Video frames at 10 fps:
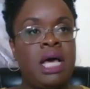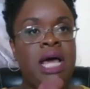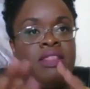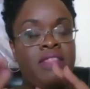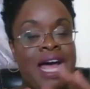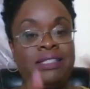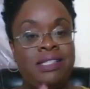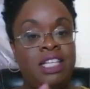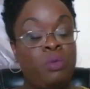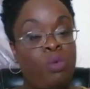And that
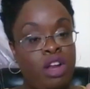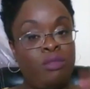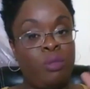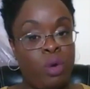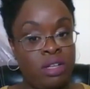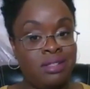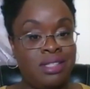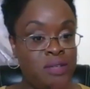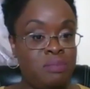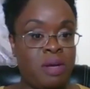team, one of the
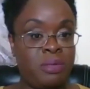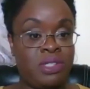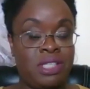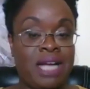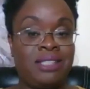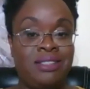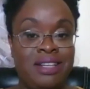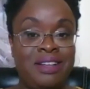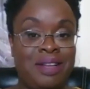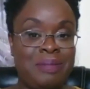team members is actually
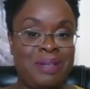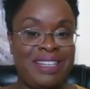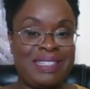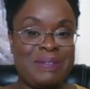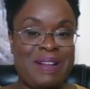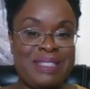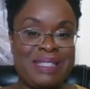in Colombia as well.